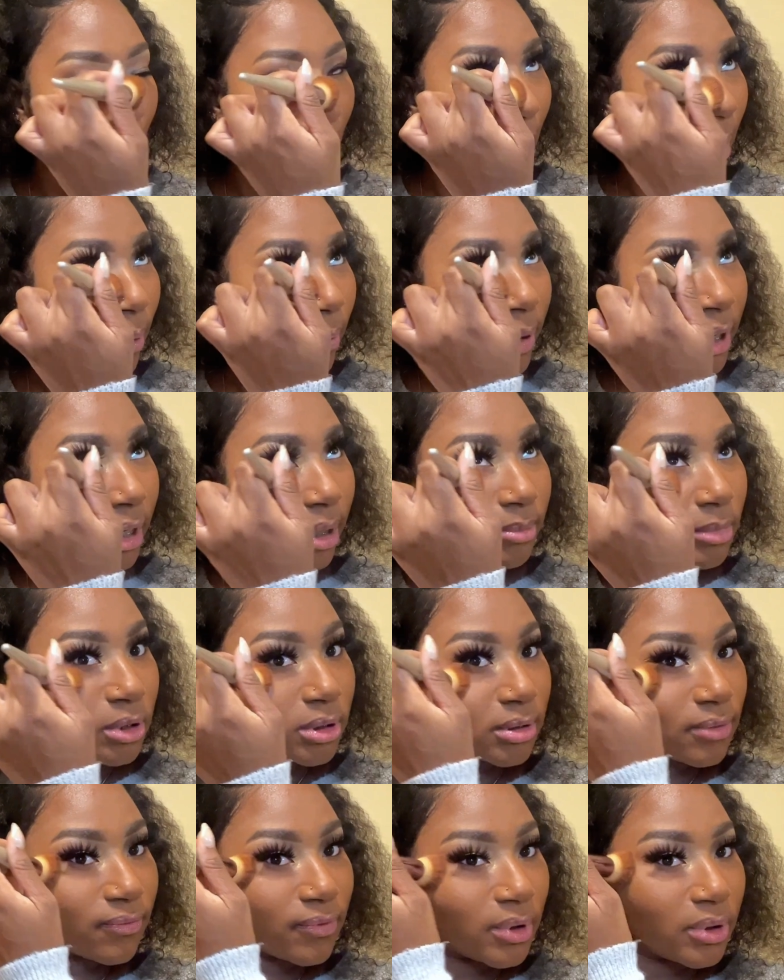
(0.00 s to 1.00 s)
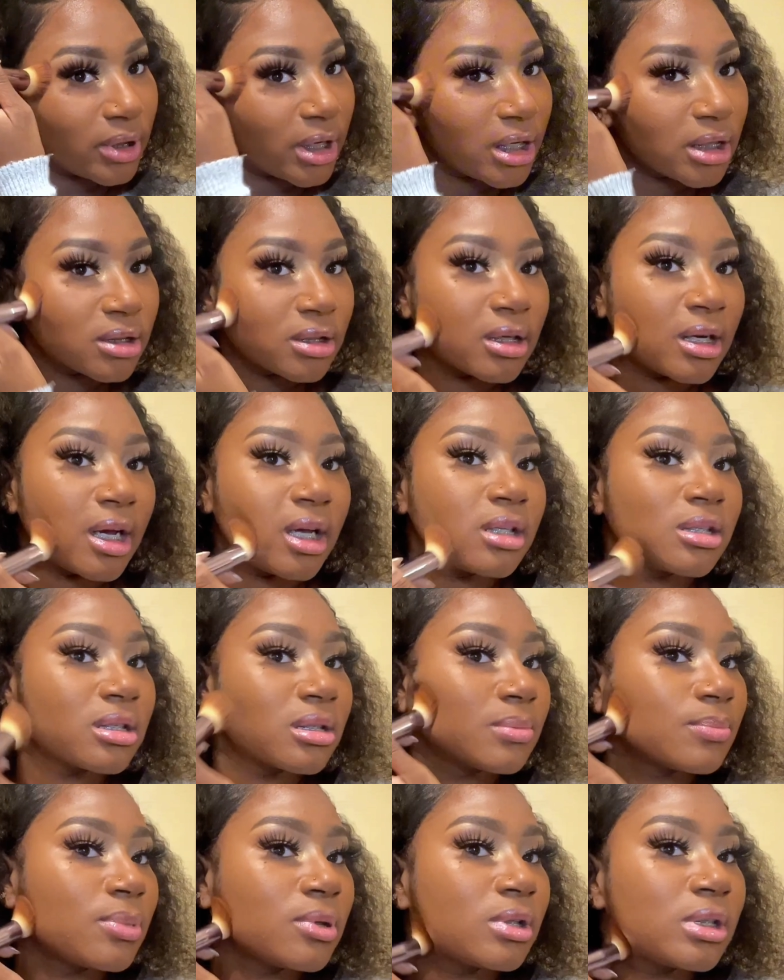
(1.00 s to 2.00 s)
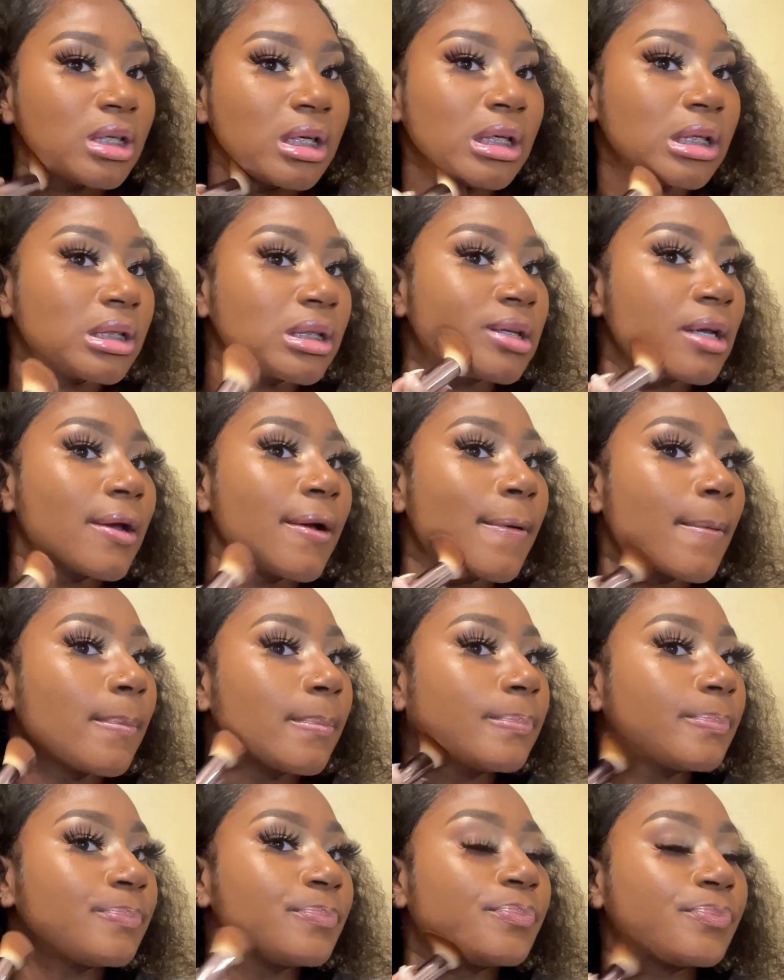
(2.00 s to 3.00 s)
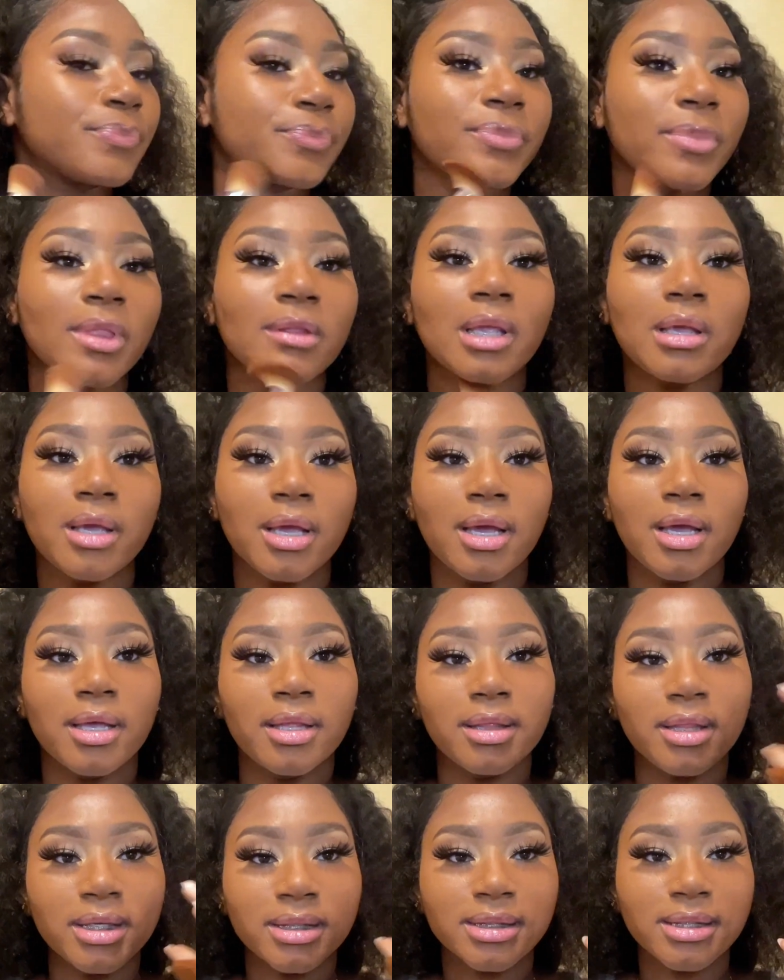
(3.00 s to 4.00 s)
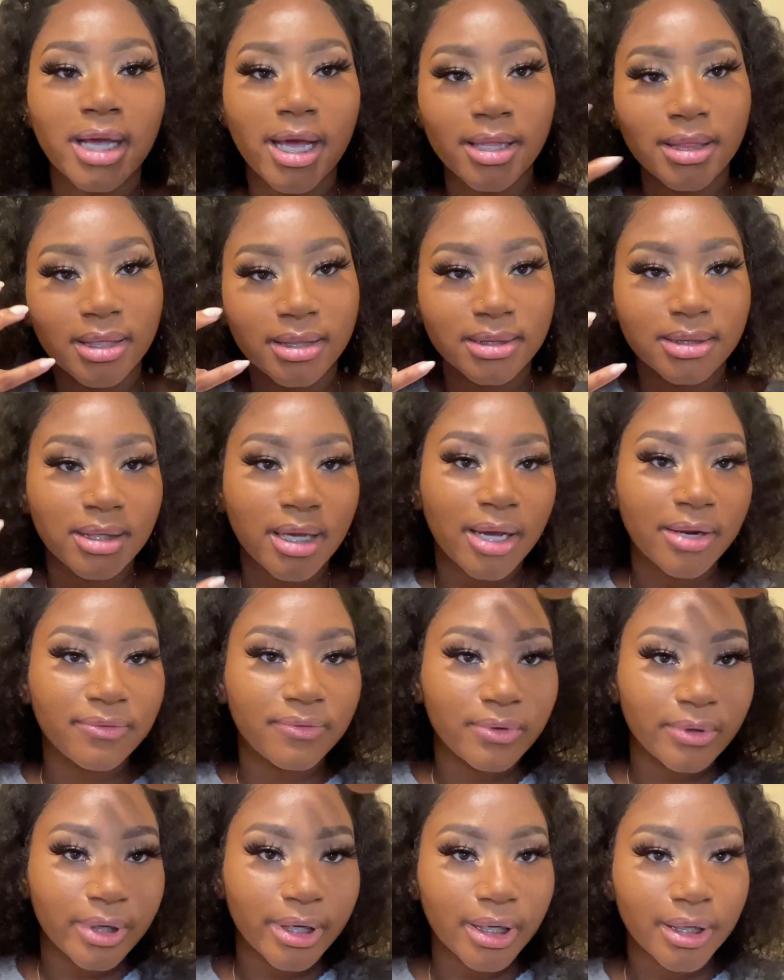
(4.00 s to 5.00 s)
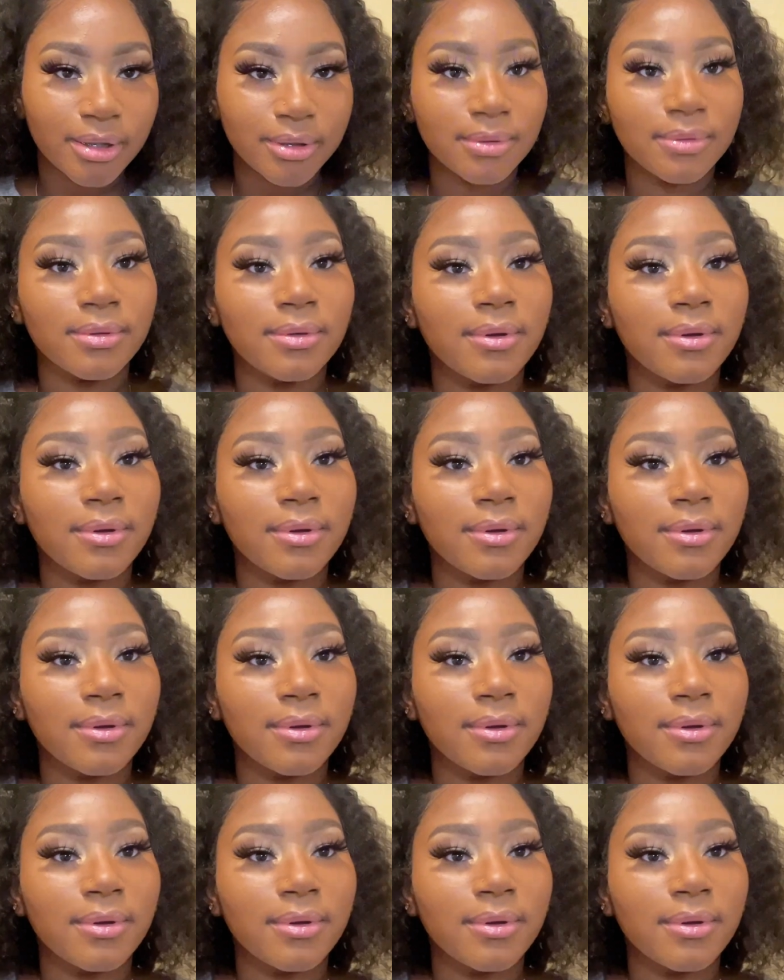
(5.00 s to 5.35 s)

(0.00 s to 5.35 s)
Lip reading: When I'm using foundation, I just put it this side forehead,